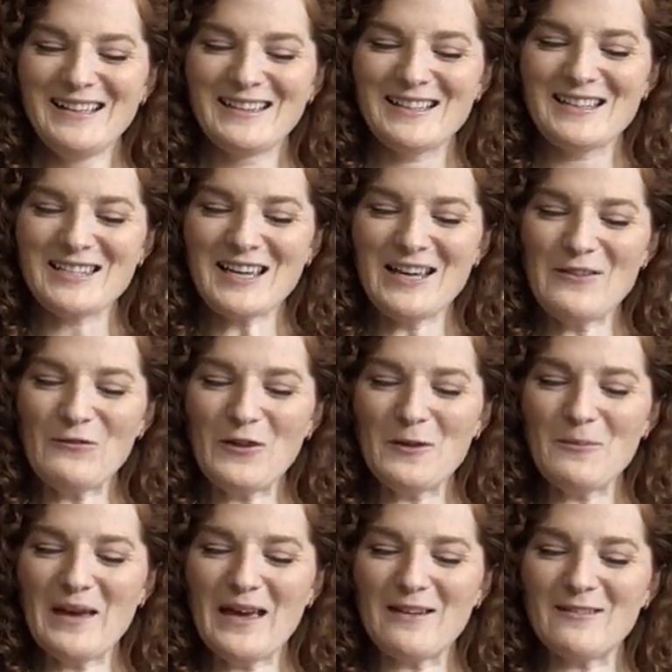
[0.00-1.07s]
The giant fell
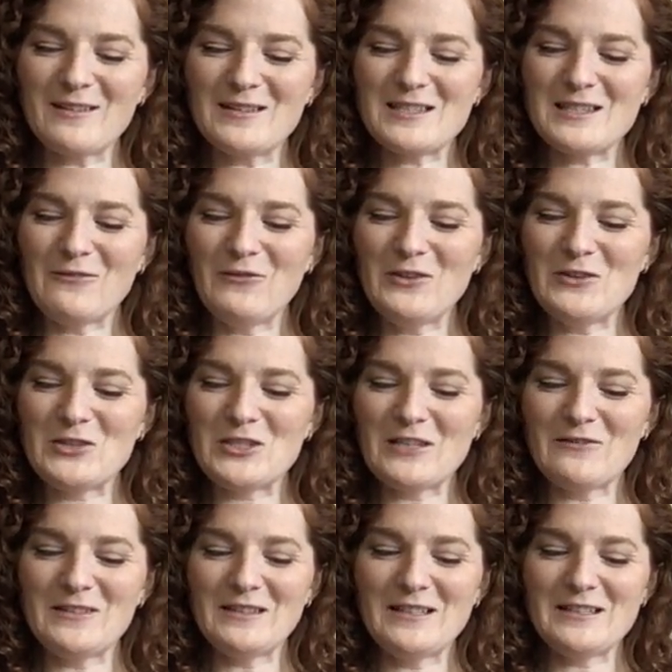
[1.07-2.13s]
backwards. The view
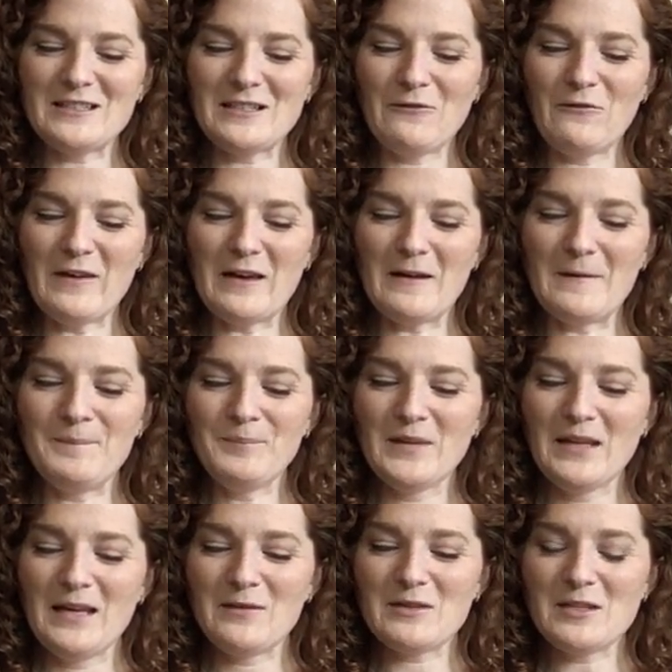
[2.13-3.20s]
shifted as he fell.
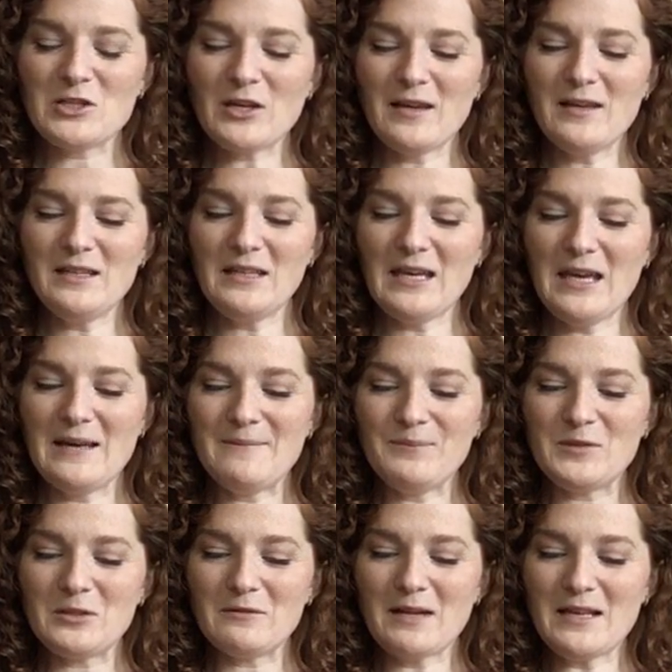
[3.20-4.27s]
And when the giant came
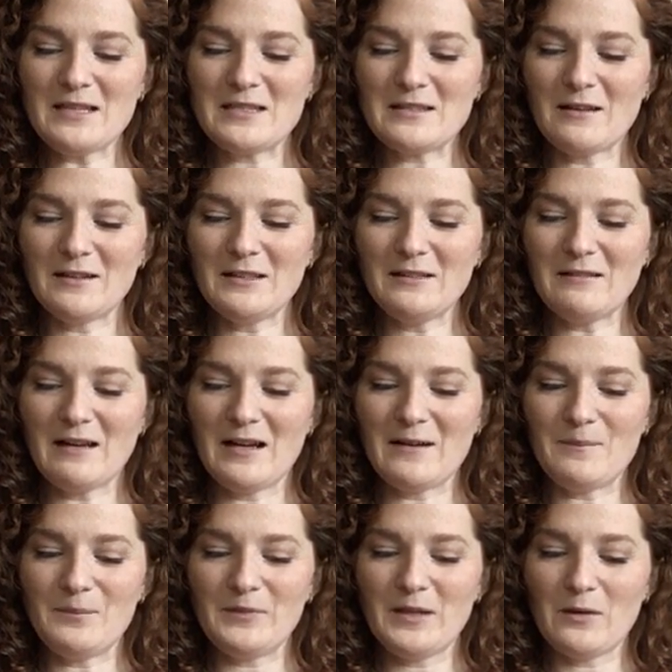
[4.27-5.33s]
to rest on the
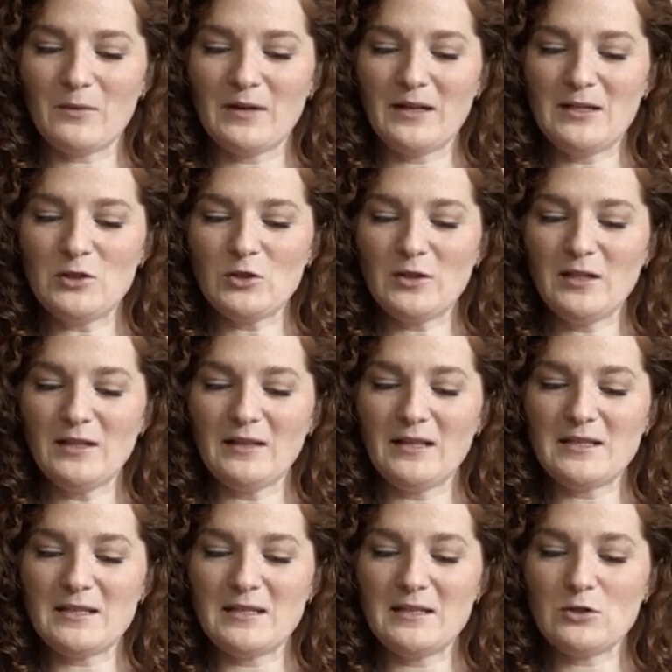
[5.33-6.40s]
ground, there were intricate
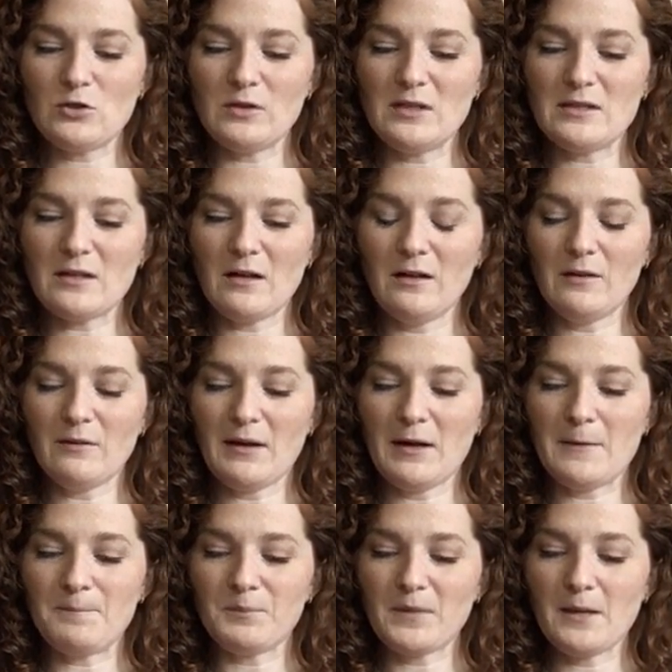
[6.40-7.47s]
lacy trees all
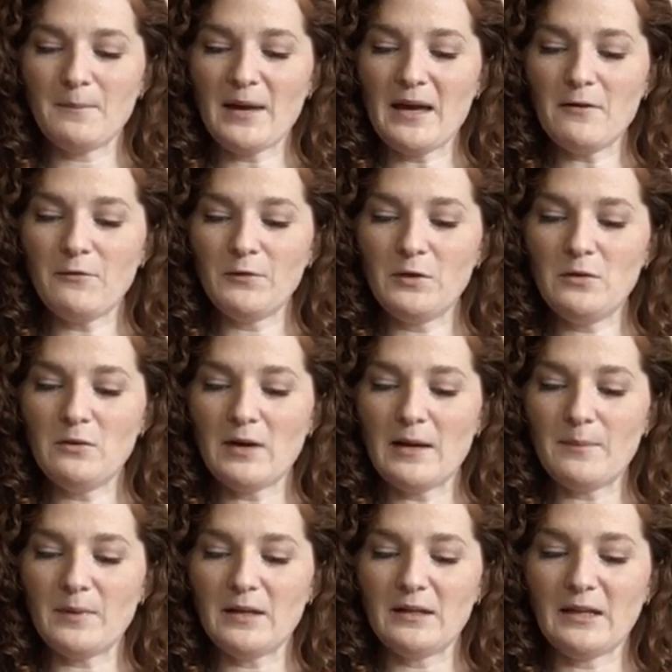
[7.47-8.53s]
around. A bat flew
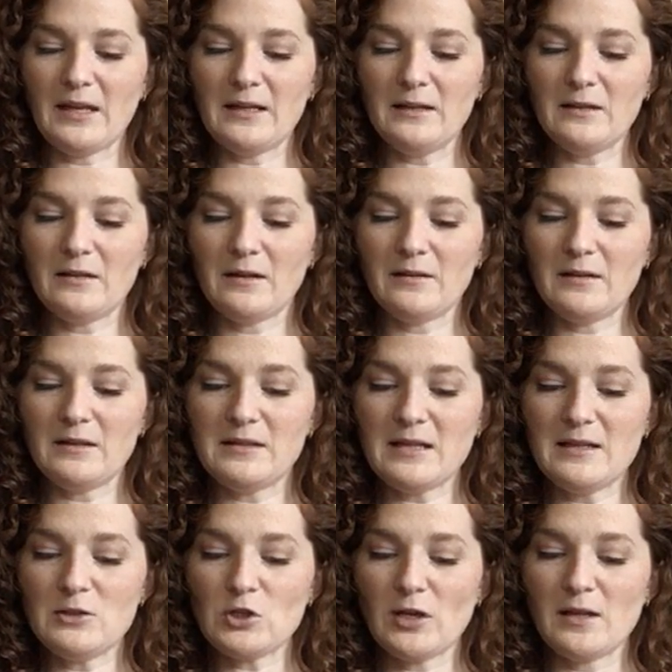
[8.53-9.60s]
up and landed on the
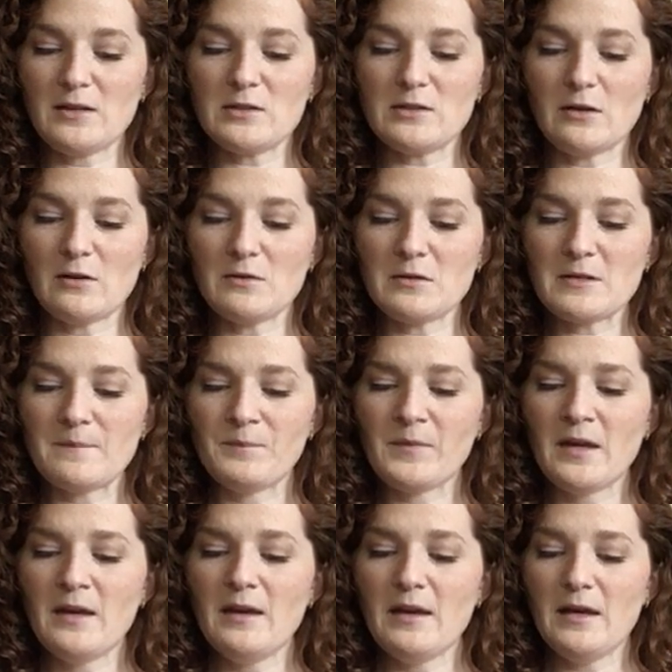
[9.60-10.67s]
dead giant's nose.
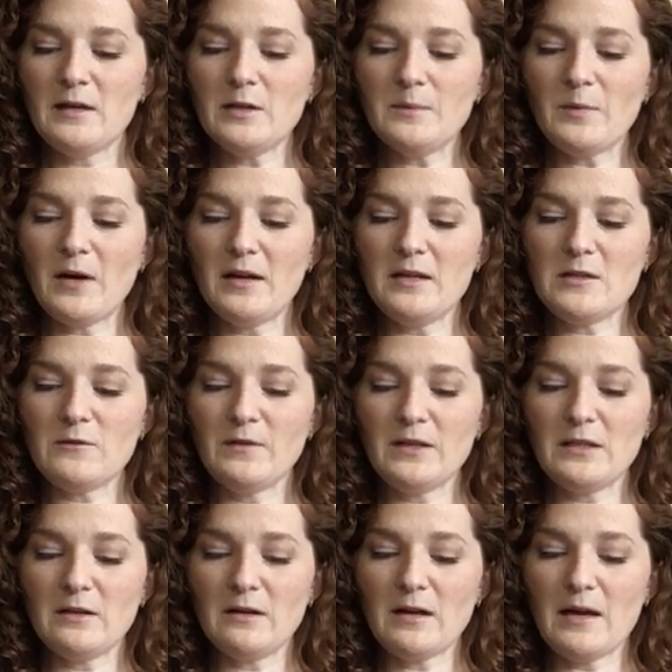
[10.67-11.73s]
Ender brought his
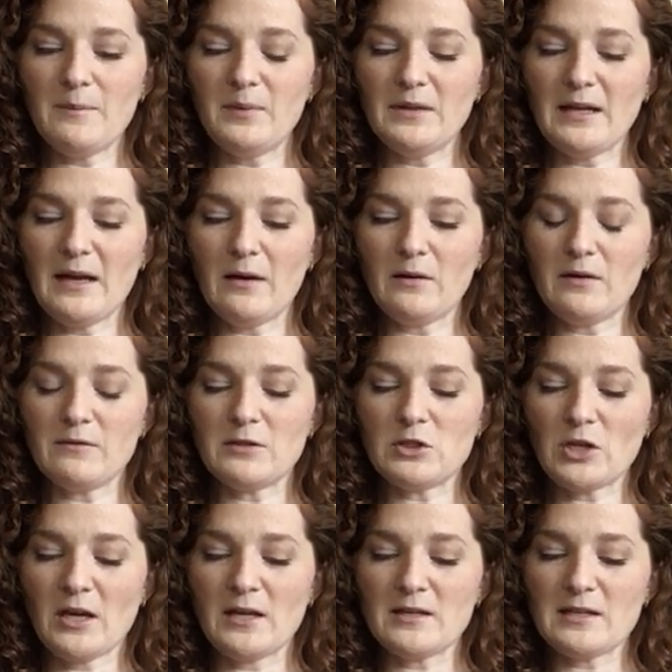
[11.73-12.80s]
figure up and out of the
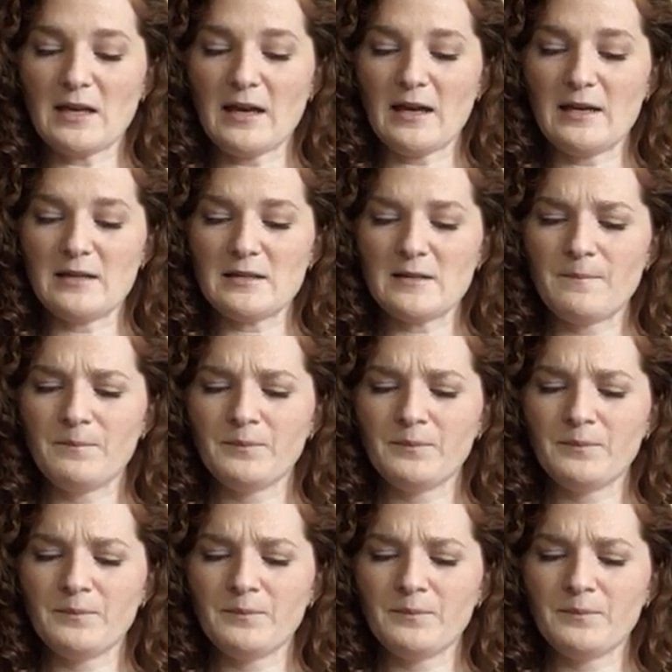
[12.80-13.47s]
giant's eyes.